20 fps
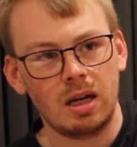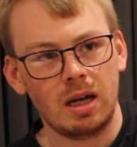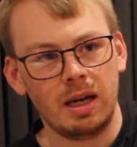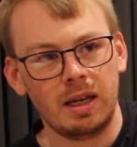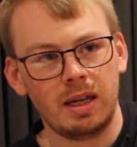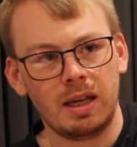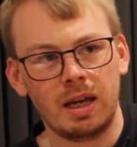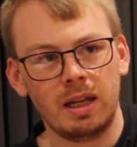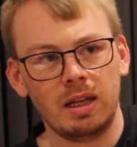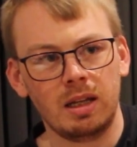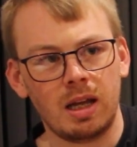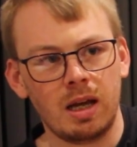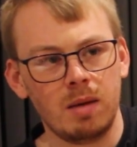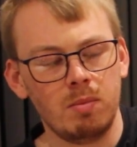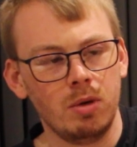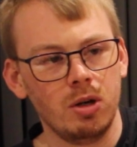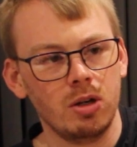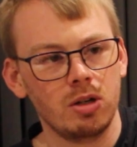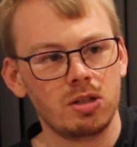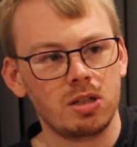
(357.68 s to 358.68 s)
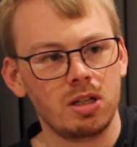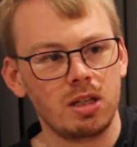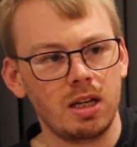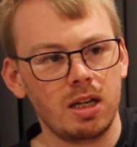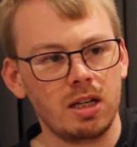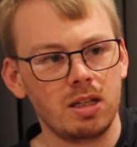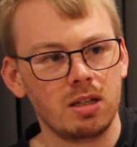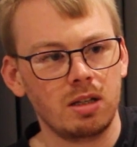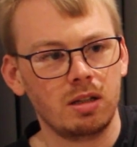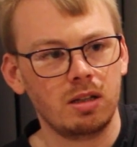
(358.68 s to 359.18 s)
again, like most of
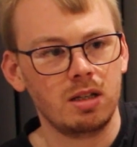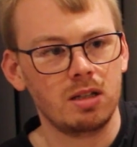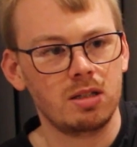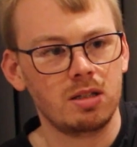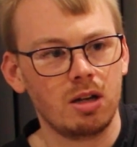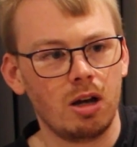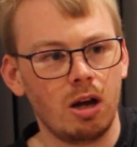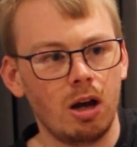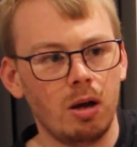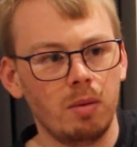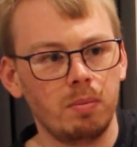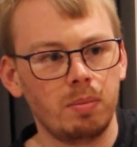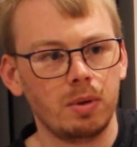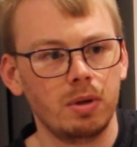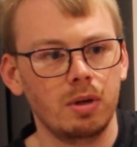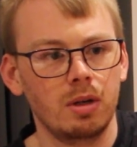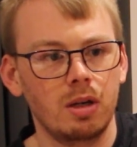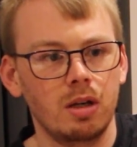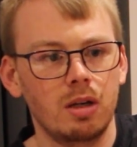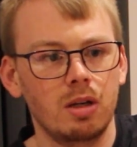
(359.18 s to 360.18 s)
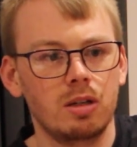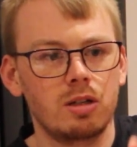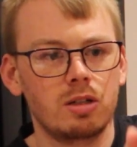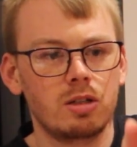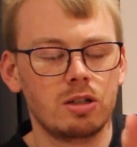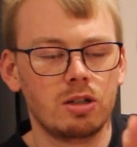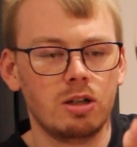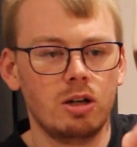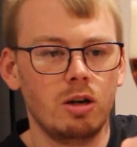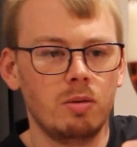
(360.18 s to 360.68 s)
these on this top,
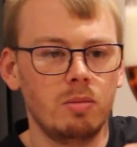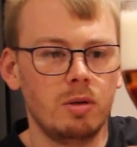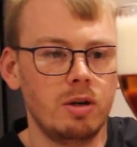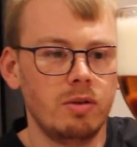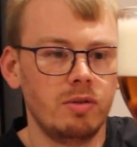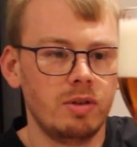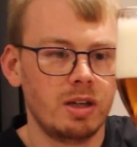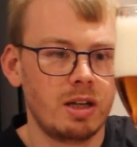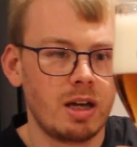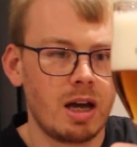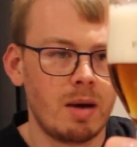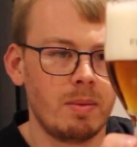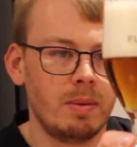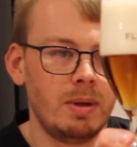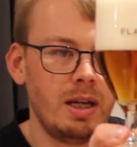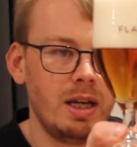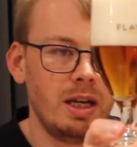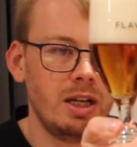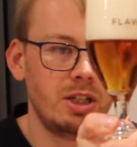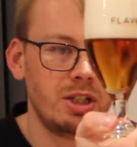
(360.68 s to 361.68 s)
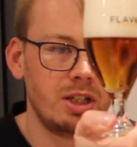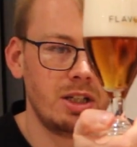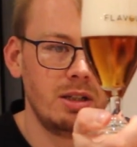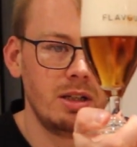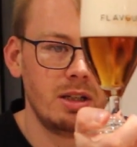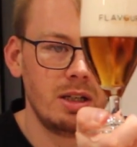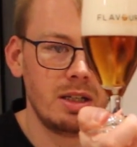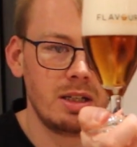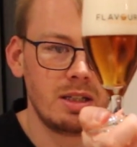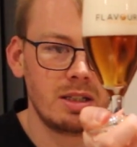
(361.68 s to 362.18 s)
slow moving carbonation.
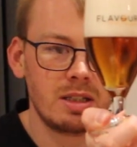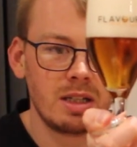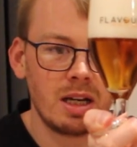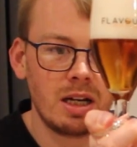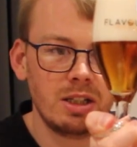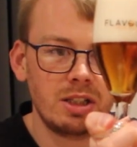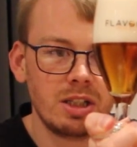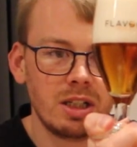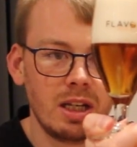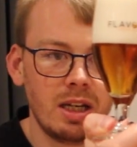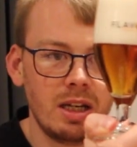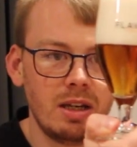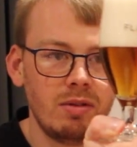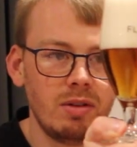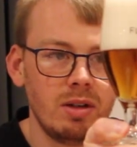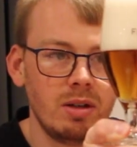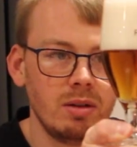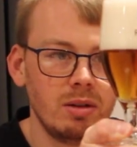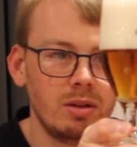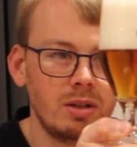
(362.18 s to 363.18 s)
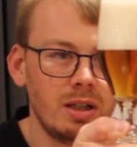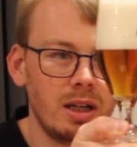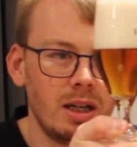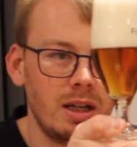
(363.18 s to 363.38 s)
It's actually, if you look at